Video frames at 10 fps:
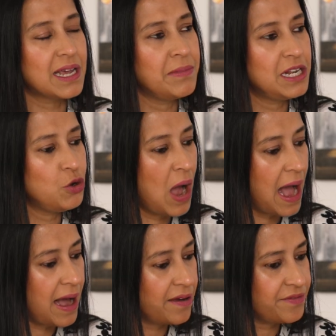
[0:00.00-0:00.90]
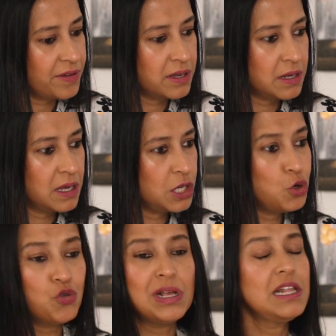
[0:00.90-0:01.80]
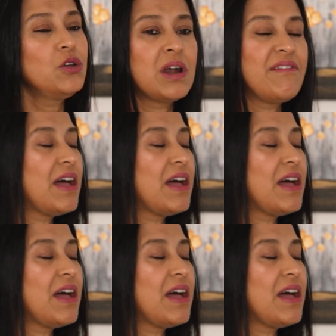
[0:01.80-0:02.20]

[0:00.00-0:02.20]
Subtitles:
I mean, you really don't have